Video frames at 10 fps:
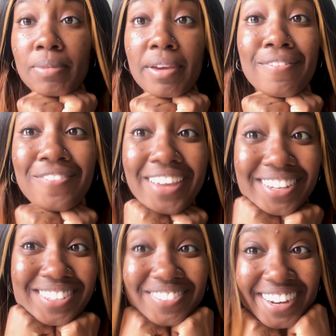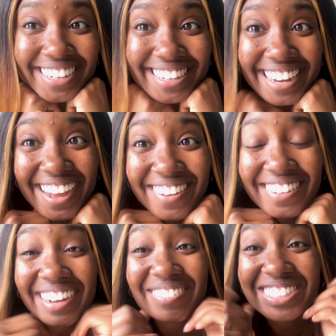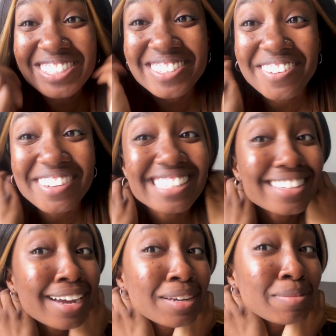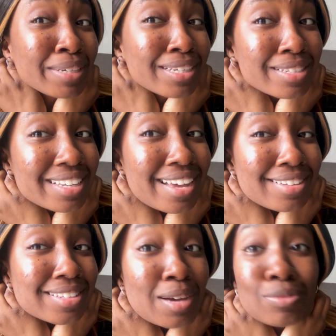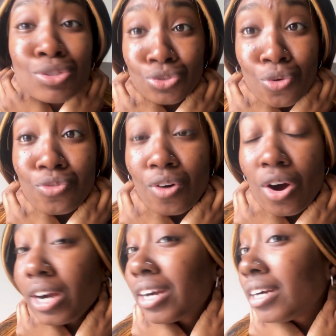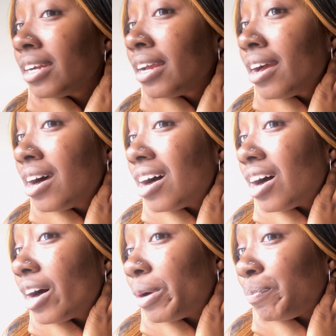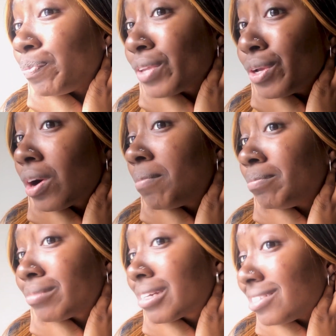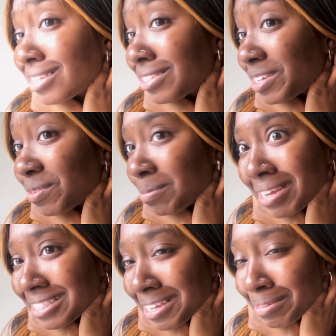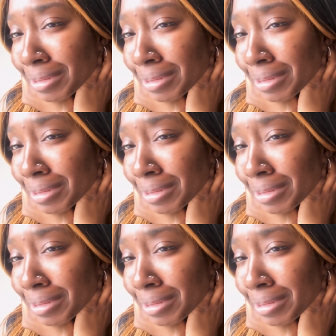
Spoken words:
my face right now, I'm just so excited because it has come so far. I'm consistent with my skin